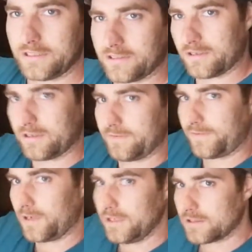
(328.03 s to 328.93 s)
trying to
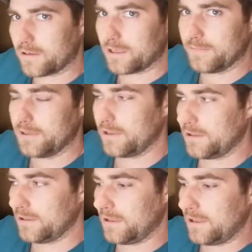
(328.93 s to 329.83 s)
find the time
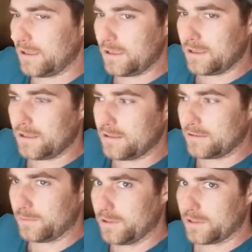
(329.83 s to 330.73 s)

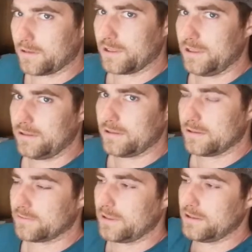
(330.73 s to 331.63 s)
to work on it,
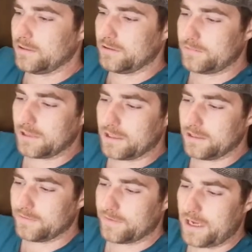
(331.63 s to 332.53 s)
as well as your normal
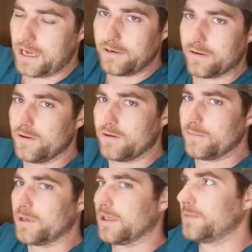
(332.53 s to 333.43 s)
life, and earn the
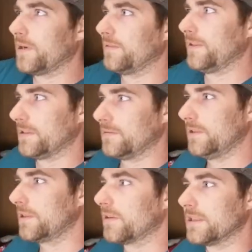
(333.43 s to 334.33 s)
money to buy the things to
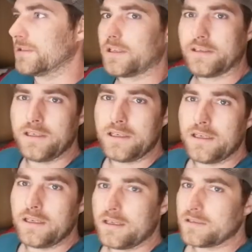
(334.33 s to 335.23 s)
work on it.
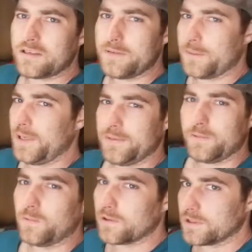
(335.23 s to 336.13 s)
So many
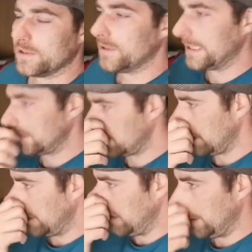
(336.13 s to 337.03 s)
people want to do this,
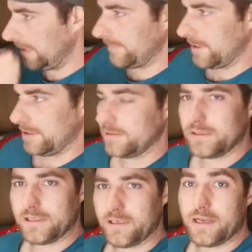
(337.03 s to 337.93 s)
and either
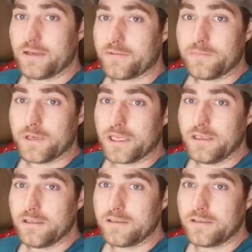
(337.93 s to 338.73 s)
they don't have the money,